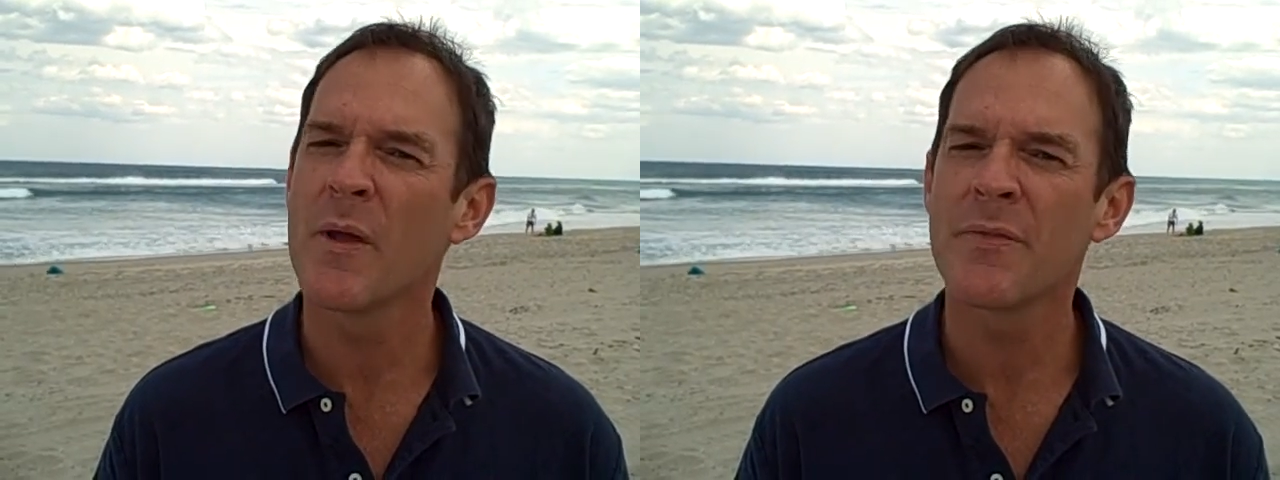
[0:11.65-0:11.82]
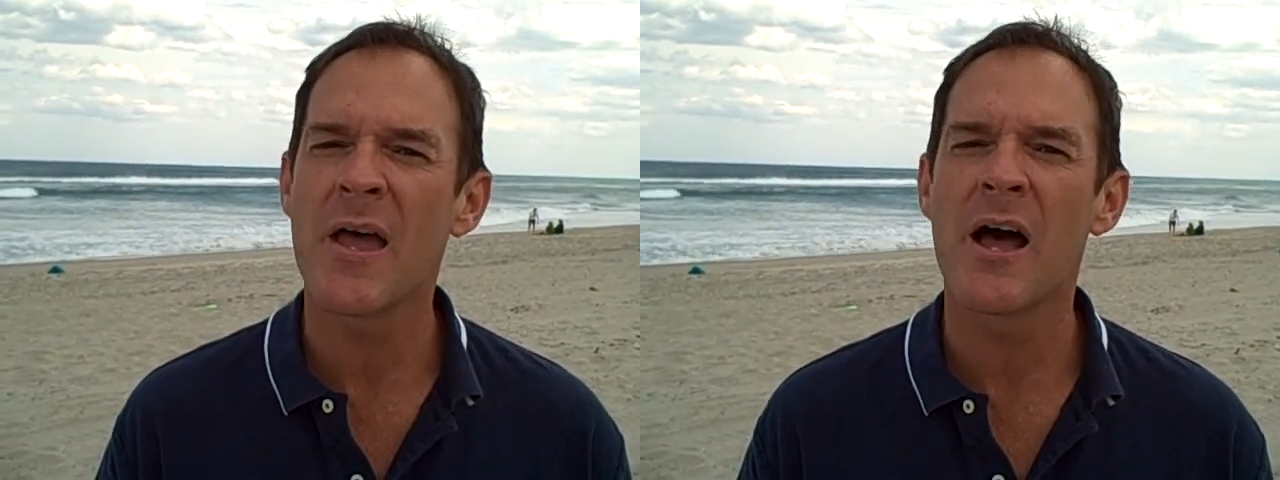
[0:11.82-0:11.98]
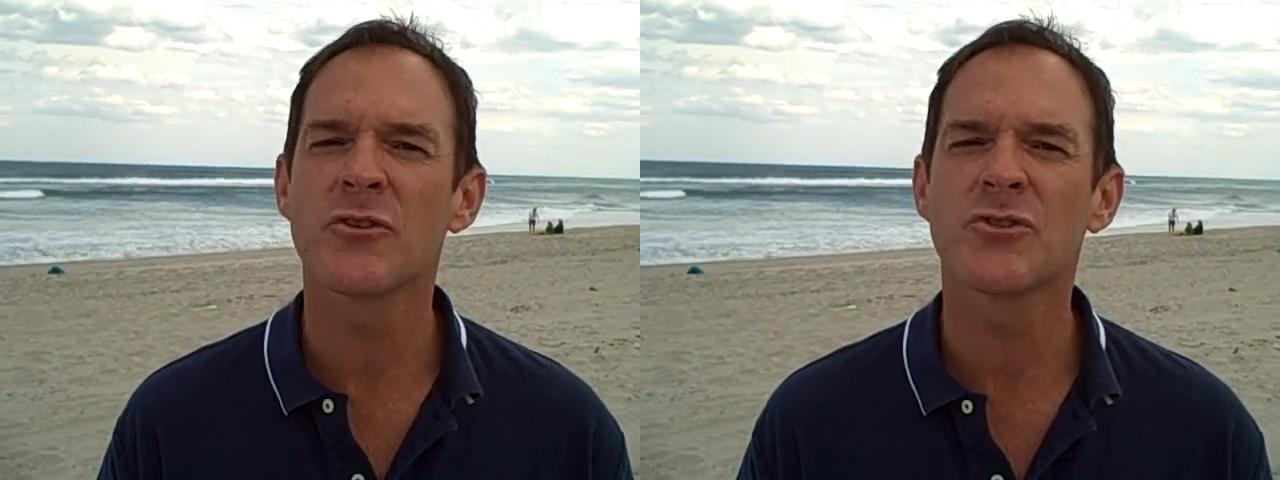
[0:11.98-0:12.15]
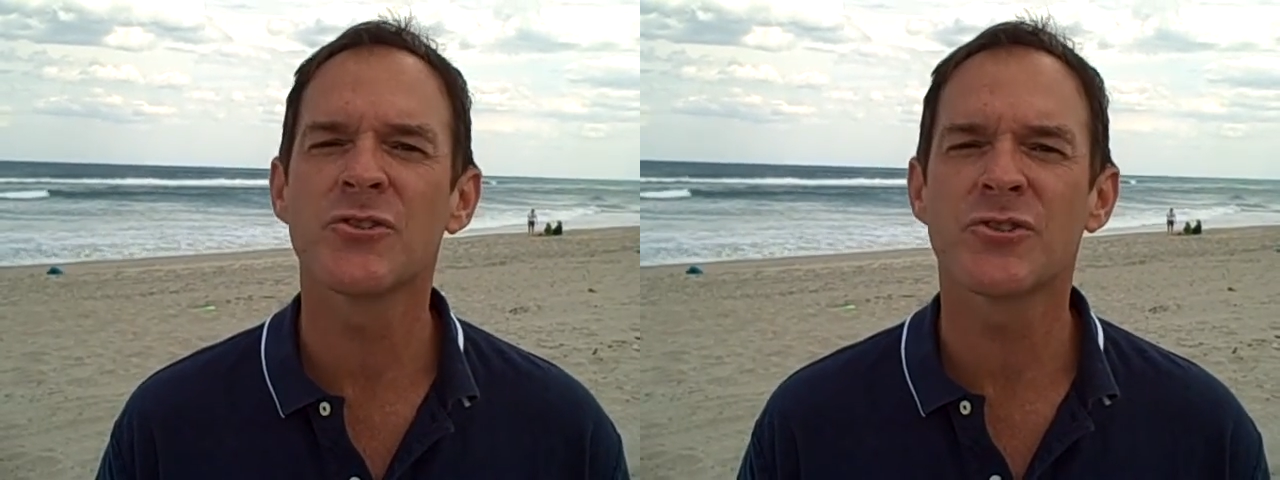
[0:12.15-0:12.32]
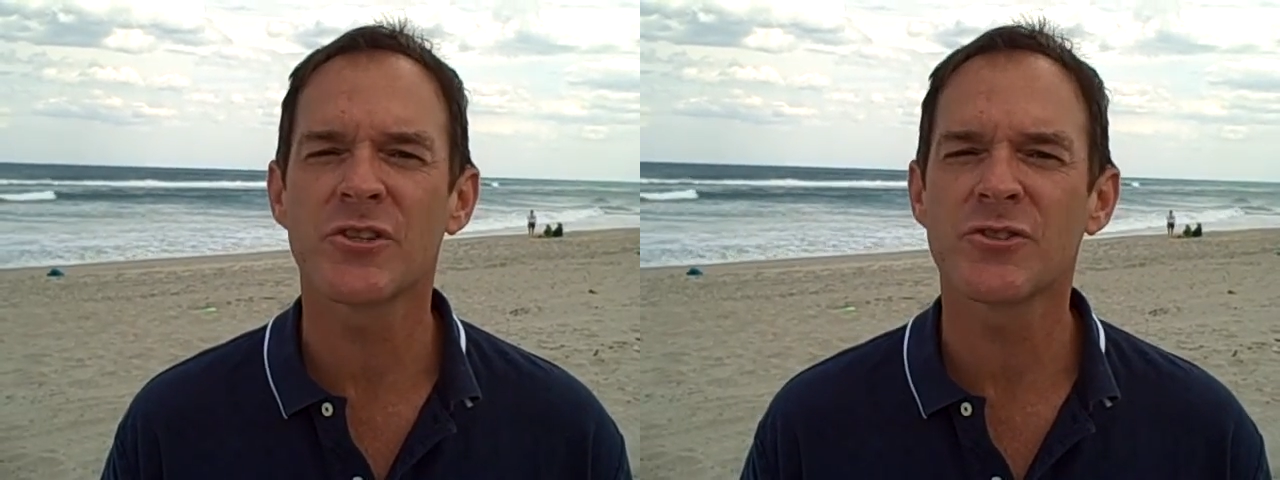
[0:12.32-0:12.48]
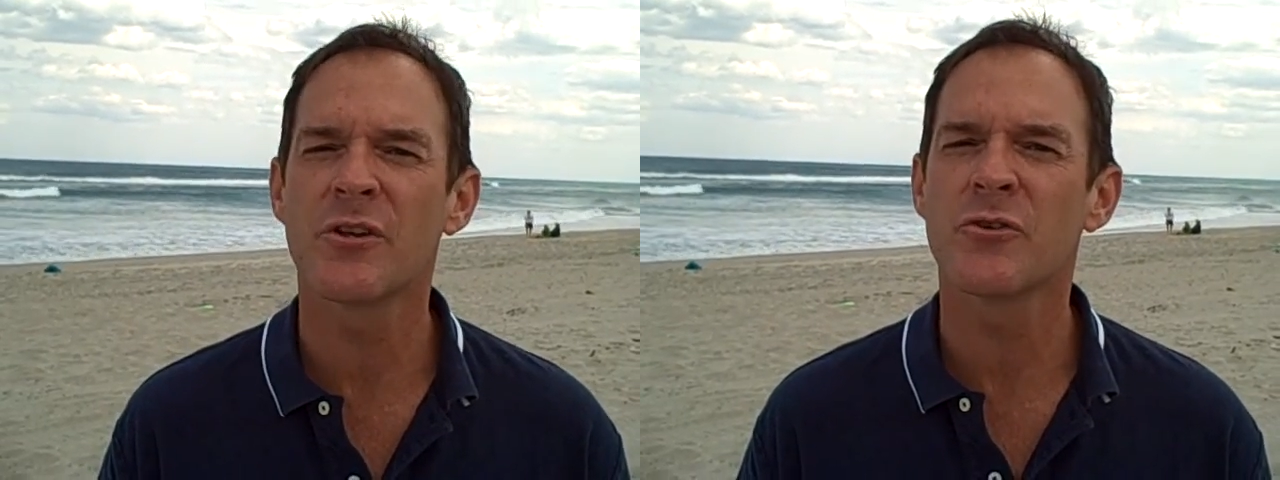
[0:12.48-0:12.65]

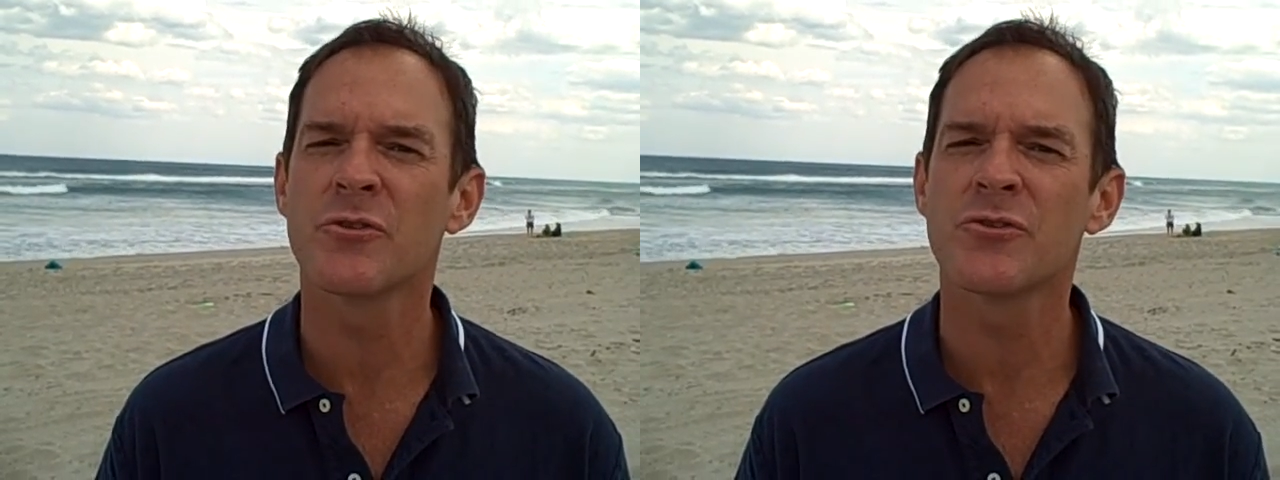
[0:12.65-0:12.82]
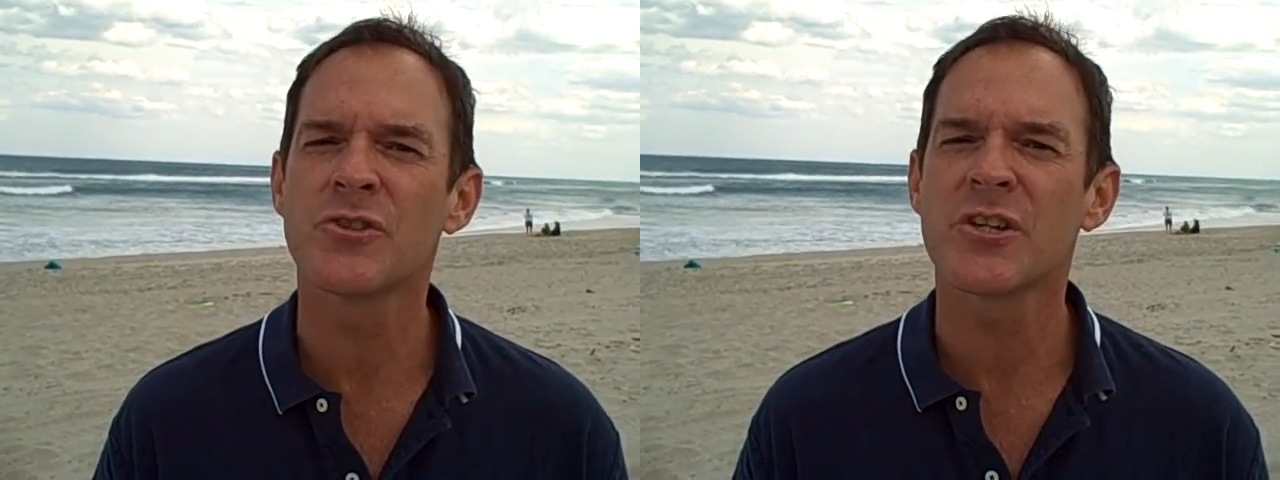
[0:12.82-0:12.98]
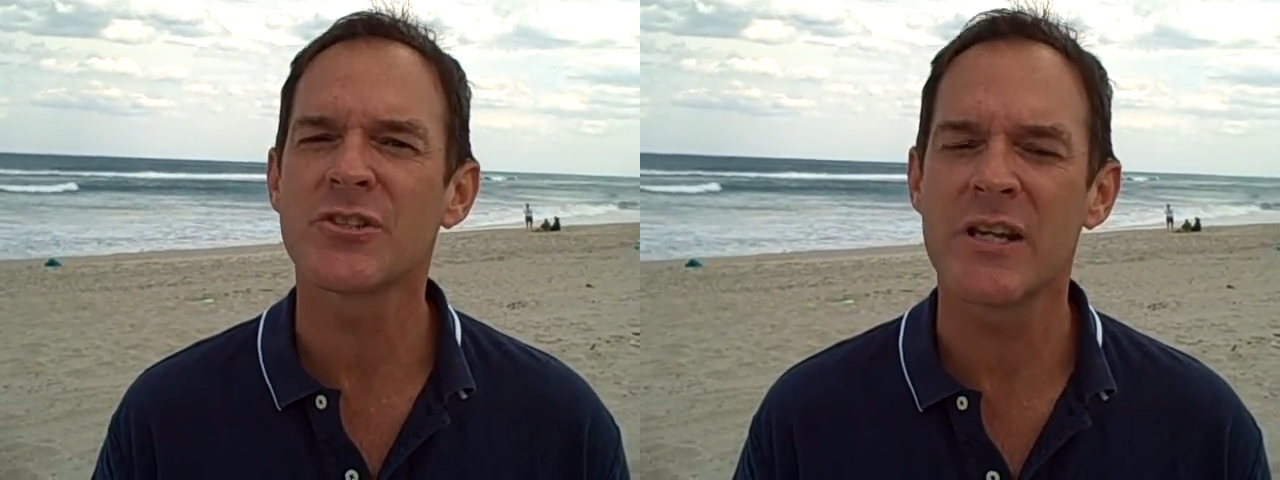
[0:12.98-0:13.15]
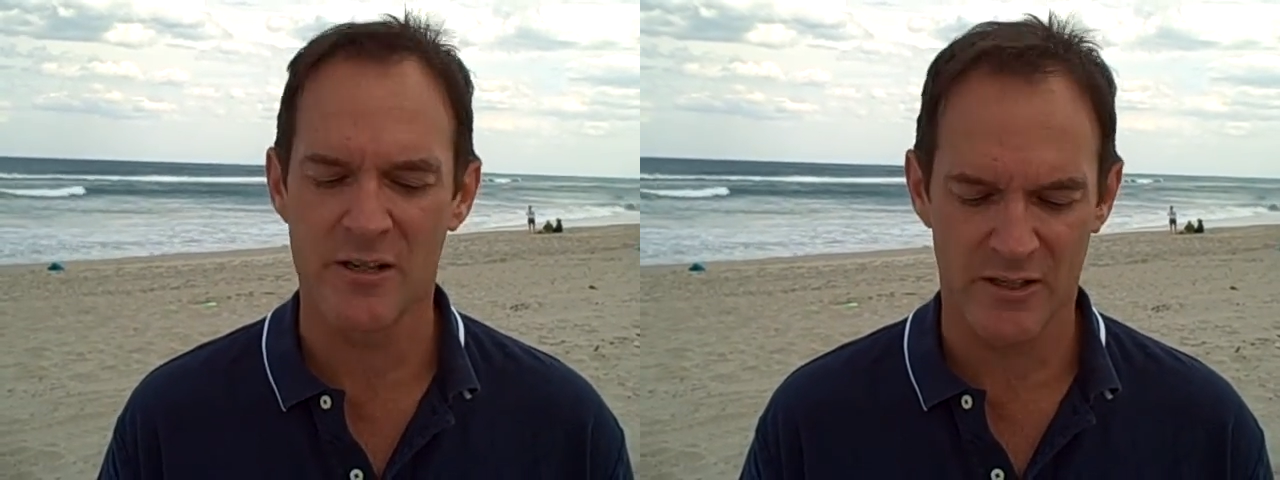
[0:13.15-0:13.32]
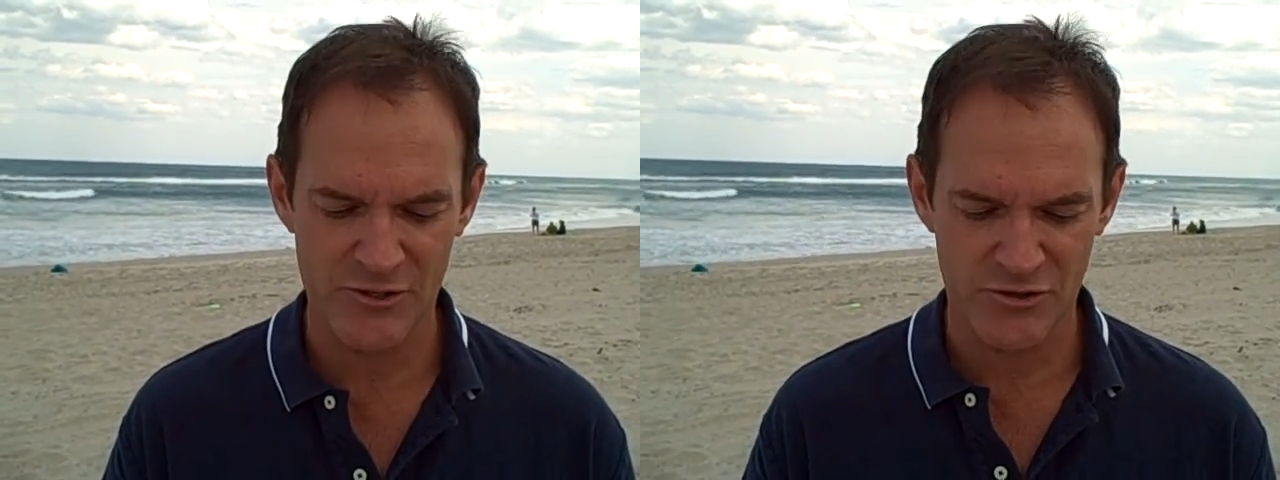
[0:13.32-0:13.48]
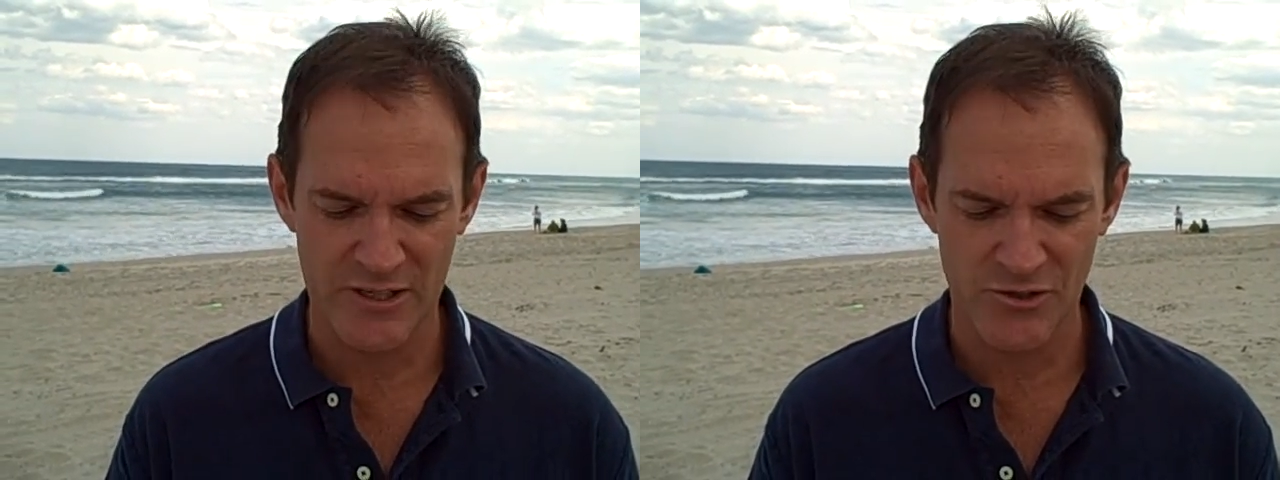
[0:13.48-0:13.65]
1,616
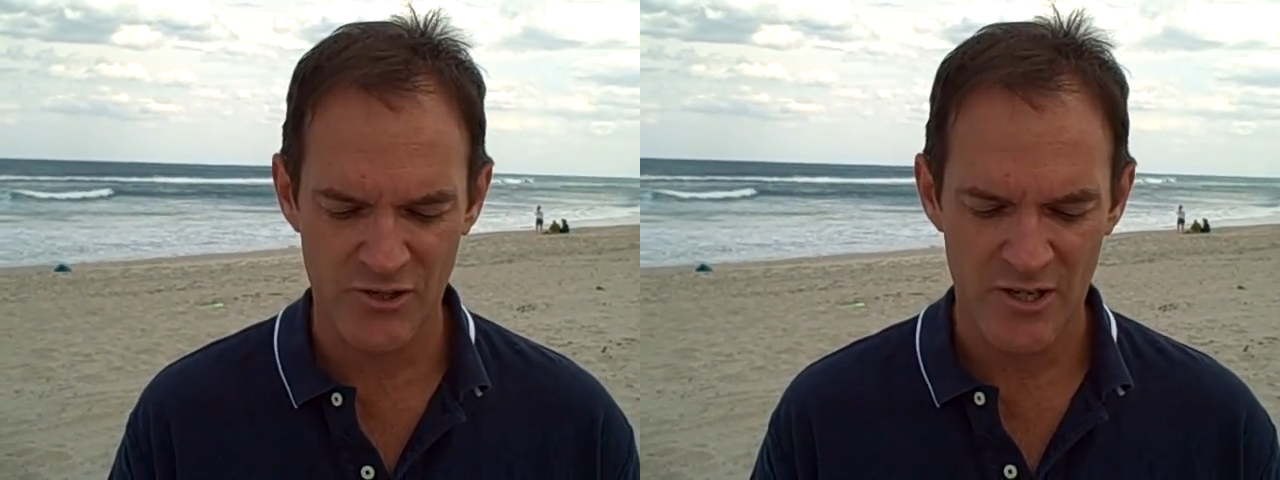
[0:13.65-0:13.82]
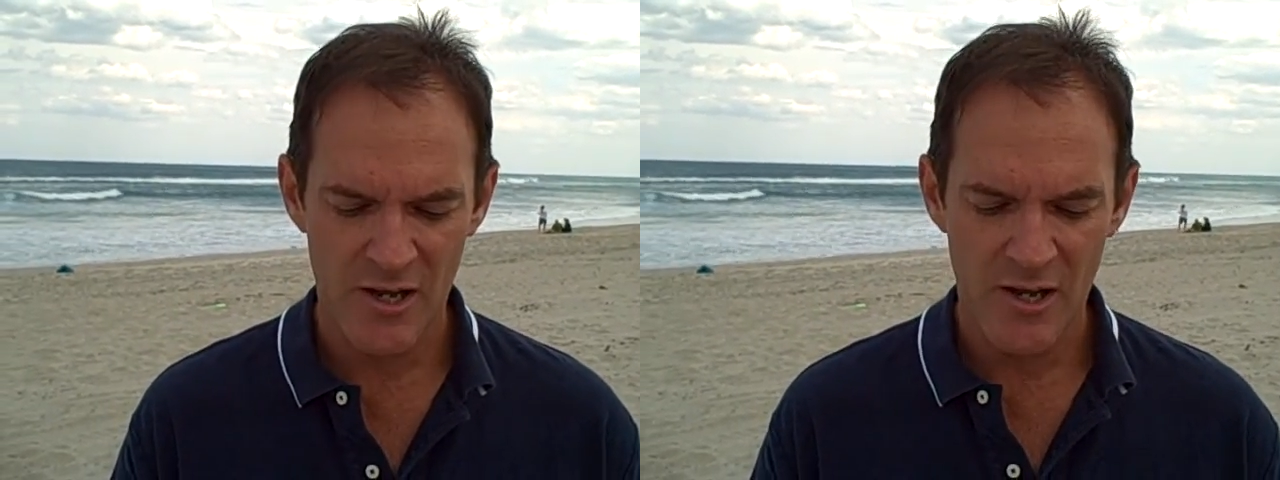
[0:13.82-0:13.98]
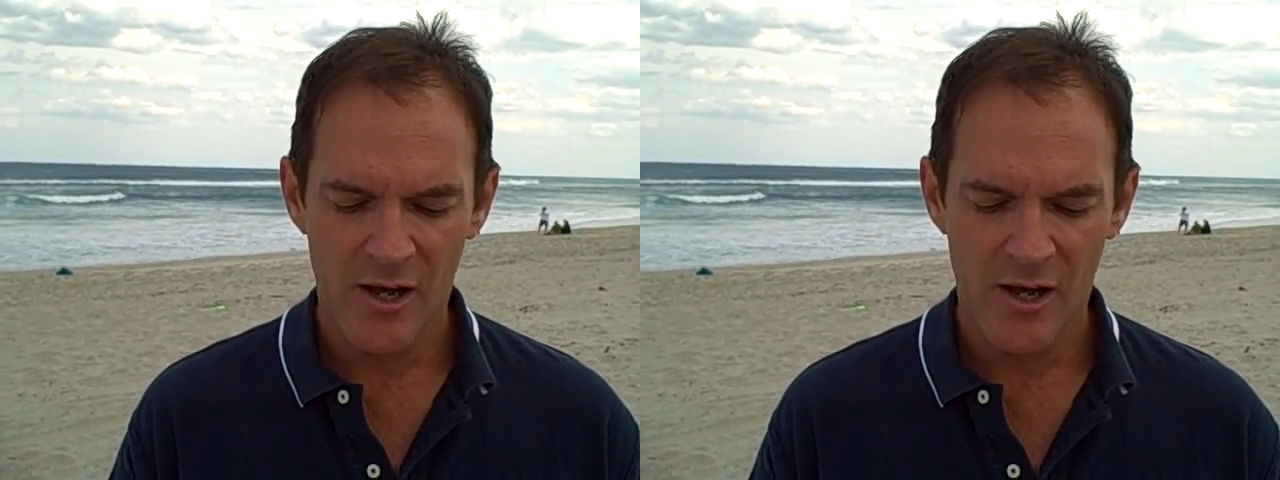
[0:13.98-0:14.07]
listings